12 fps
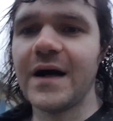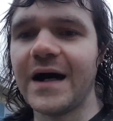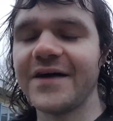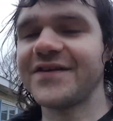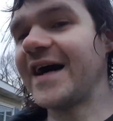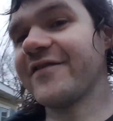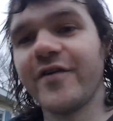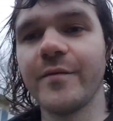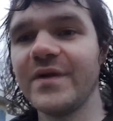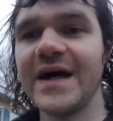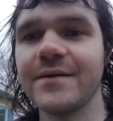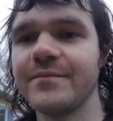aside
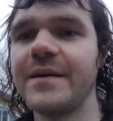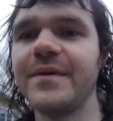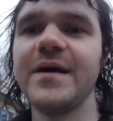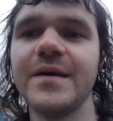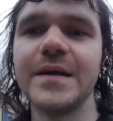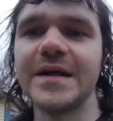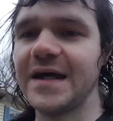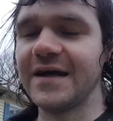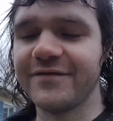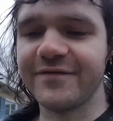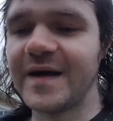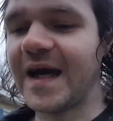from, maybe
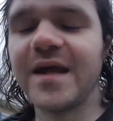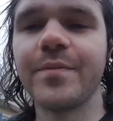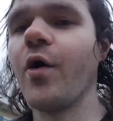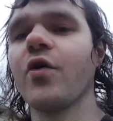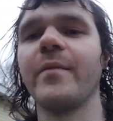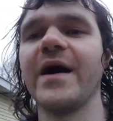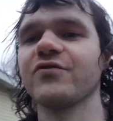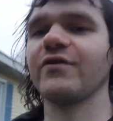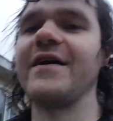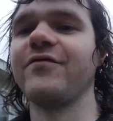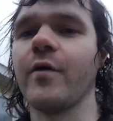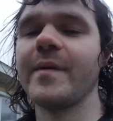if any Pokemon
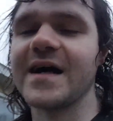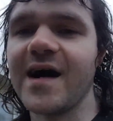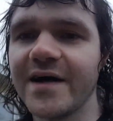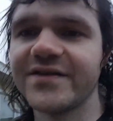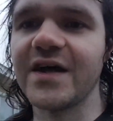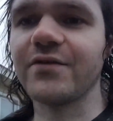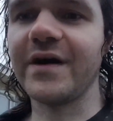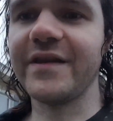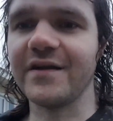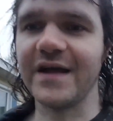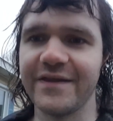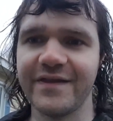draft format content or
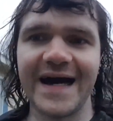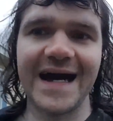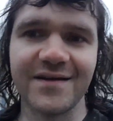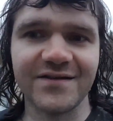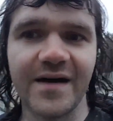anything like that, because